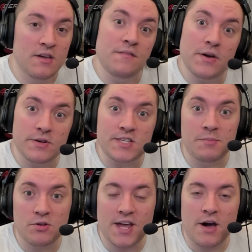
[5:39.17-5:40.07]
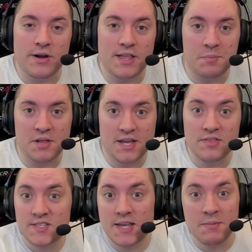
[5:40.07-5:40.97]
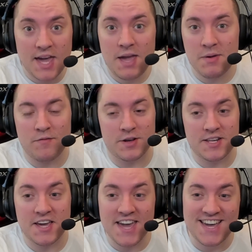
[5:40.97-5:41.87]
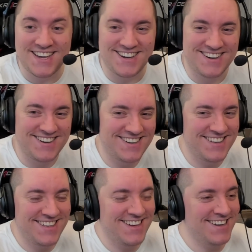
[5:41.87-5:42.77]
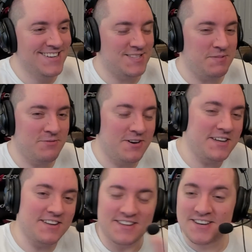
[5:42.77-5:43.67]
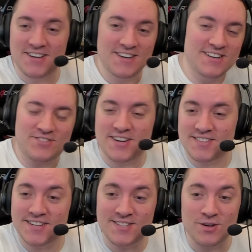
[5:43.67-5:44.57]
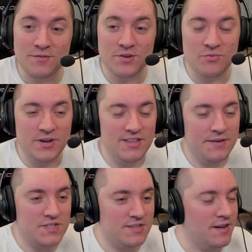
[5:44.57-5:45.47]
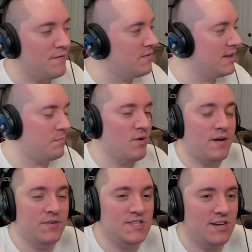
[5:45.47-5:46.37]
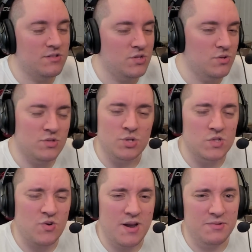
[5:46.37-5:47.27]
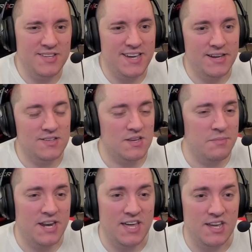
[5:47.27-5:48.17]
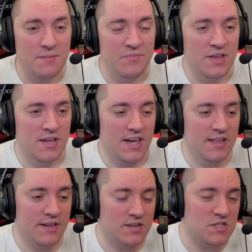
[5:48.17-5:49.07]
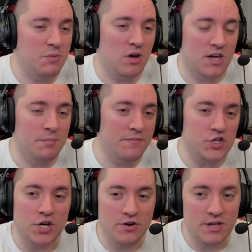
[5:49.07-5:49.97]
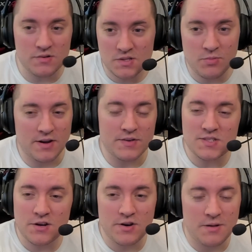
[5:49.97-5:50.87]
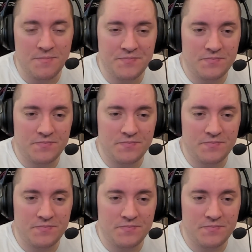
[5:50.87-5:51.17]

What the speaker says: Very similar to how I like playing the same game every day. Speedrunning translates over to real life stuff. Like breakfast, I'll do 2 scrambled eggs, a banana, and like a small cup of Cheerios, the breakfast cereal.